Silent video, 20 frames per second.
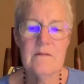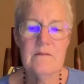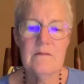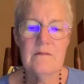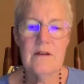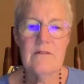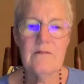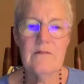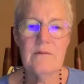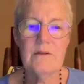
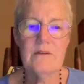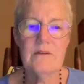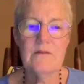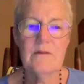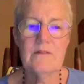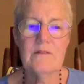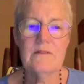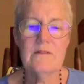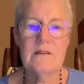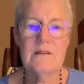for everyone
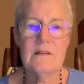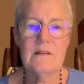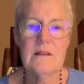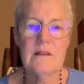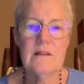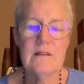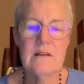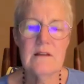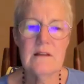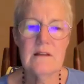who is
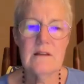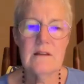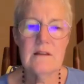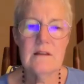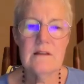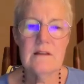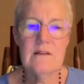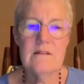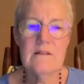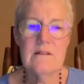
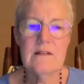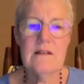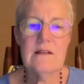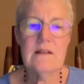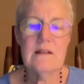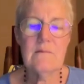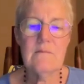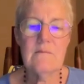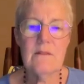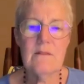
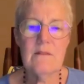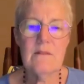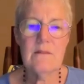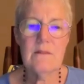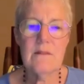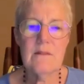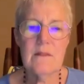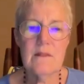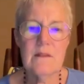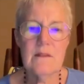dealing with
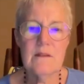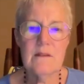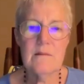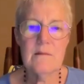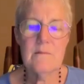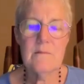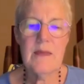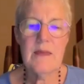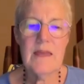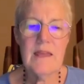
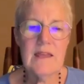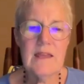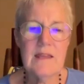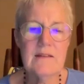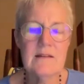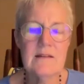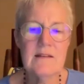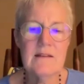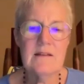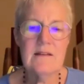
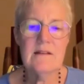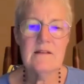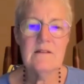pain and